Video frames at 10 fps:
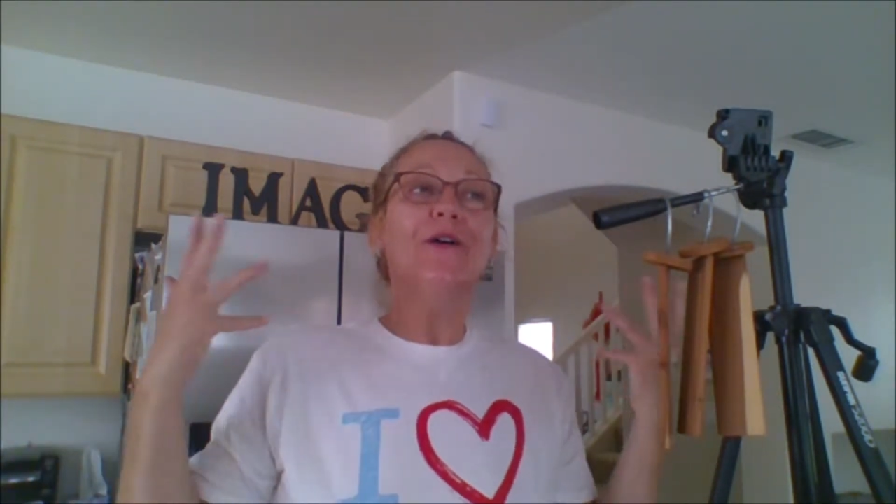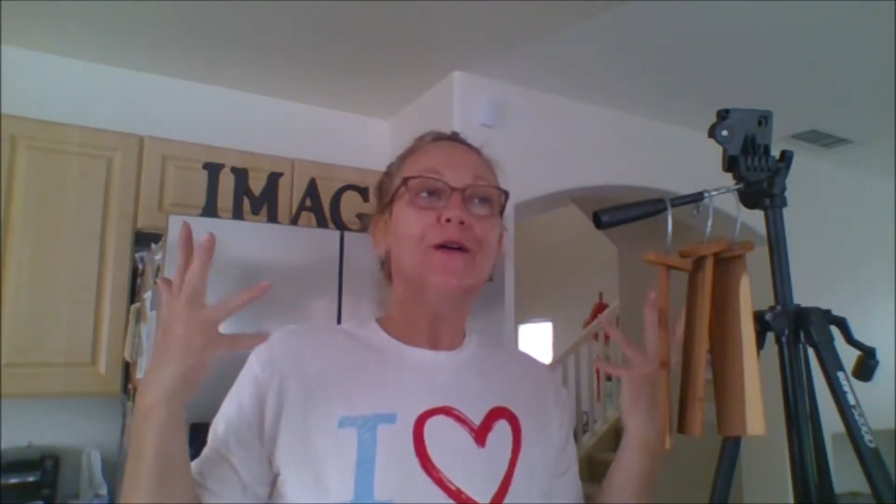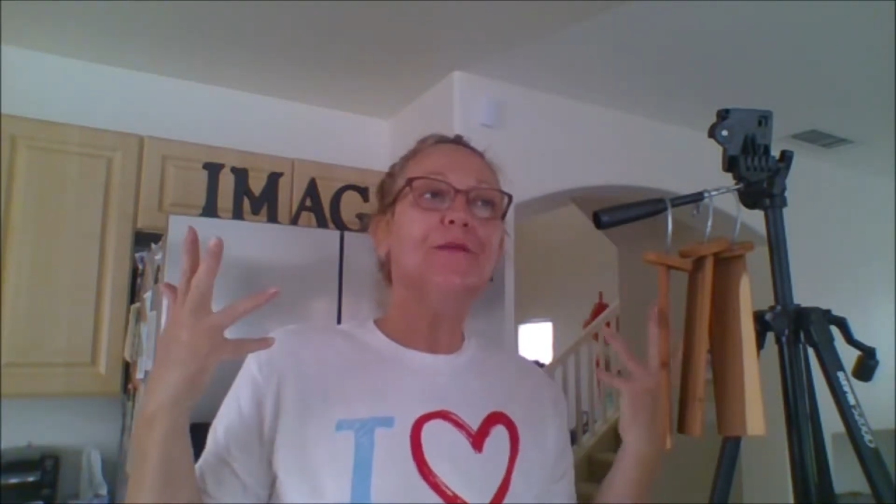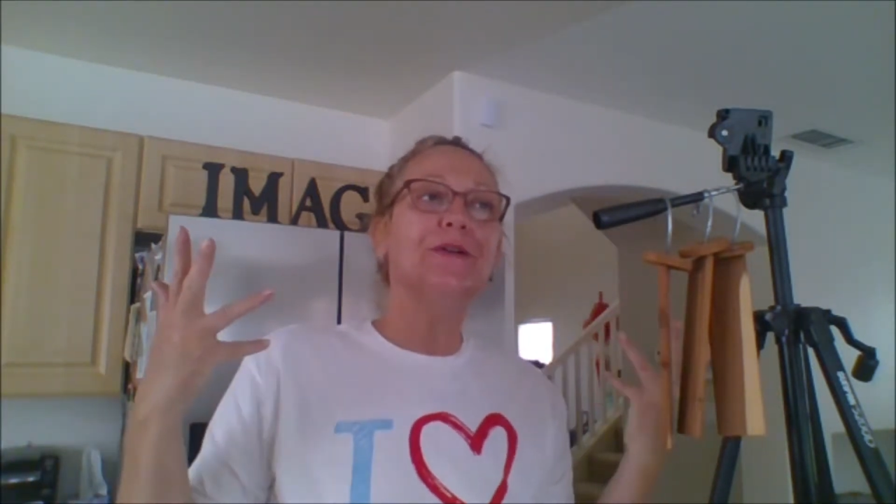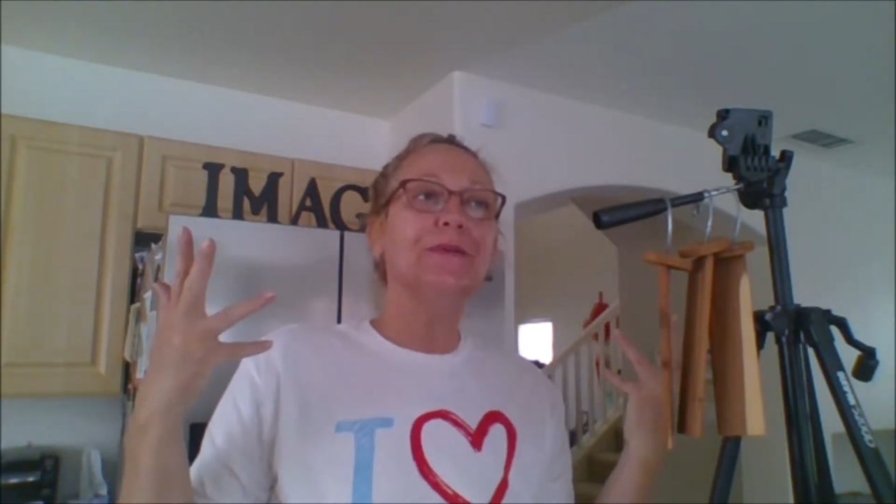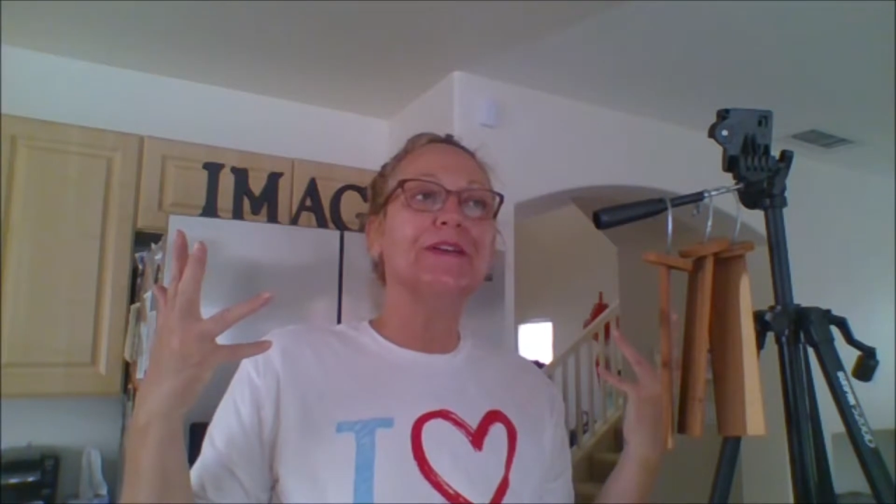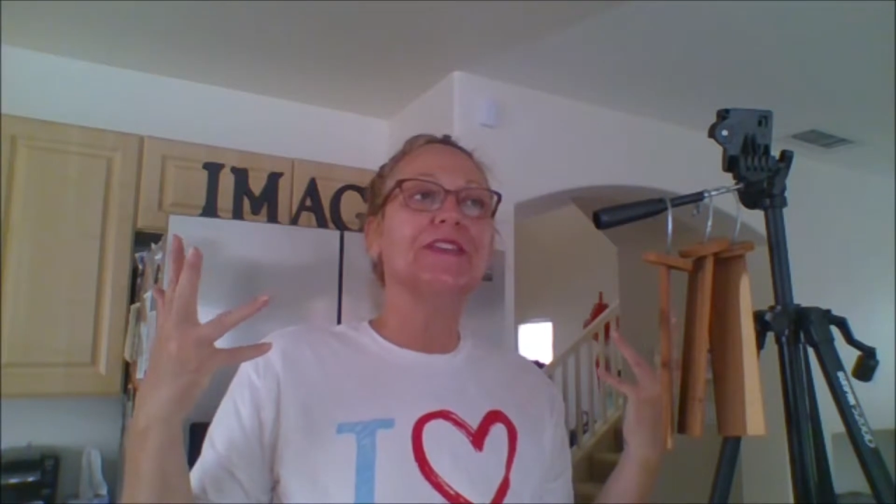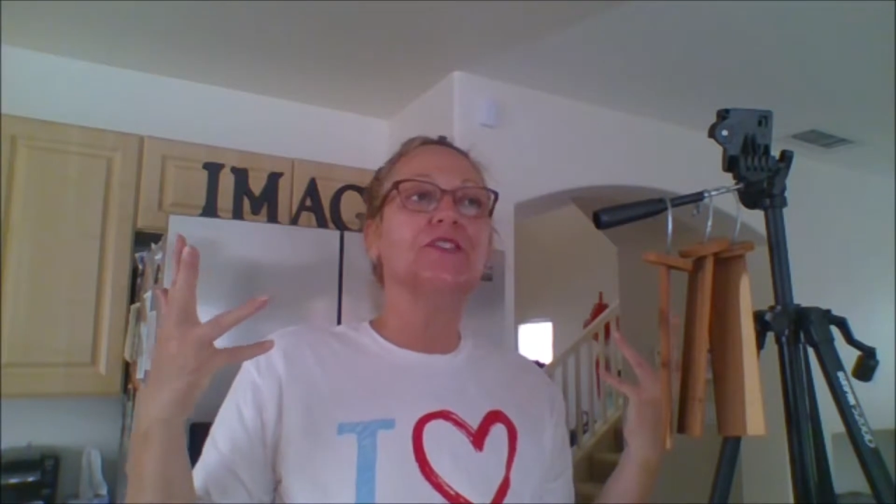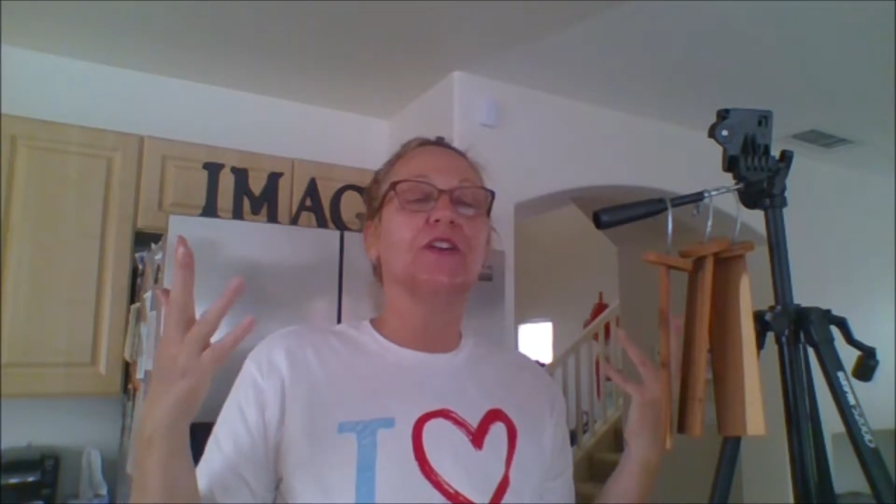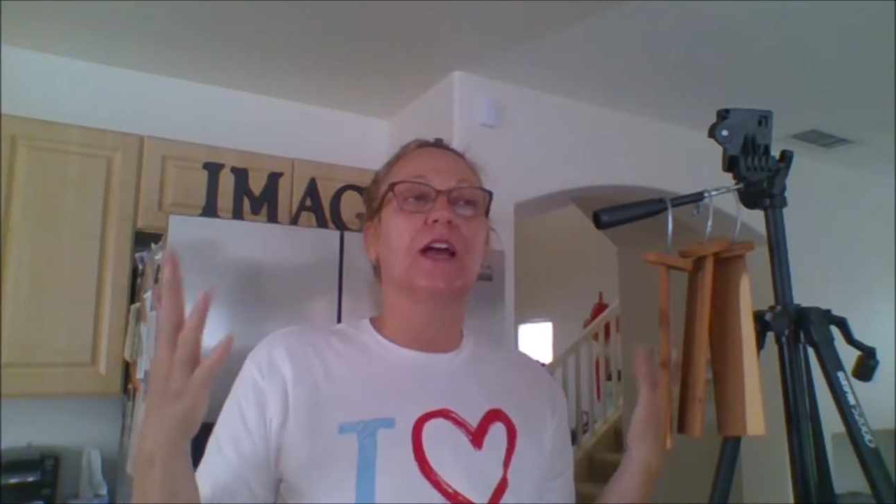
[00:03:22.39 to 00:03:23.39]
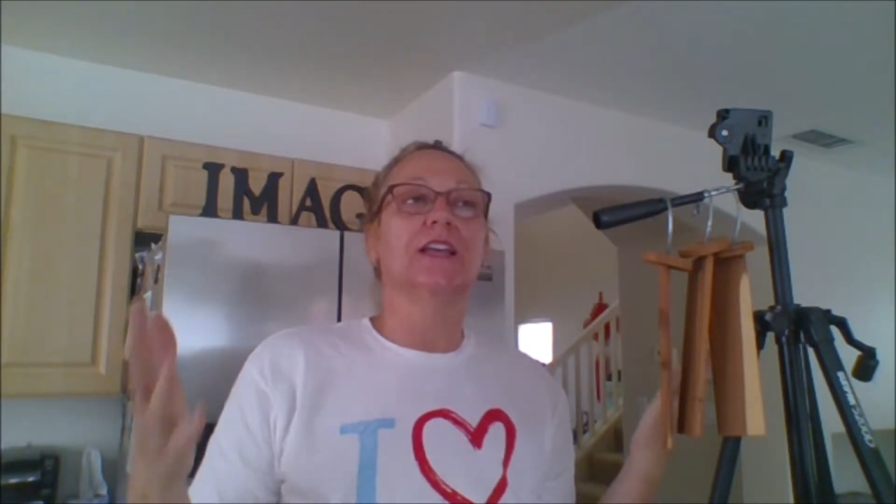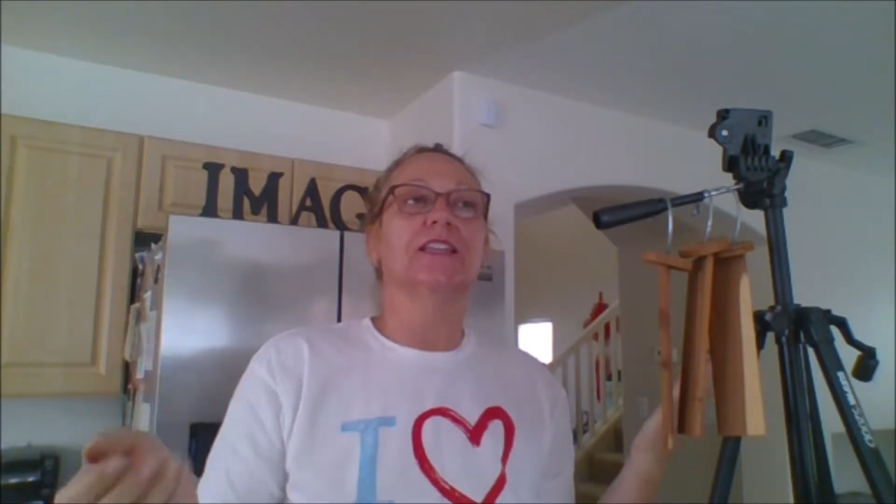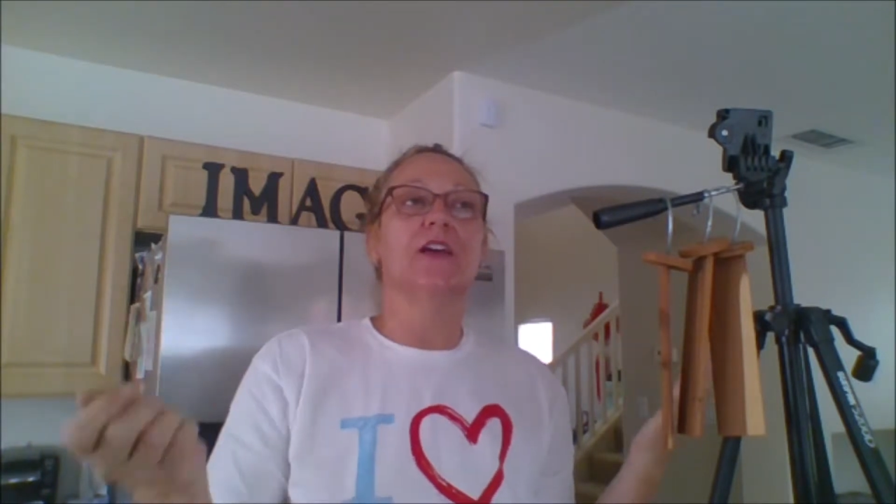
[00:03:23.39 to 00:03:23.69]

oh, I want to wear this dress.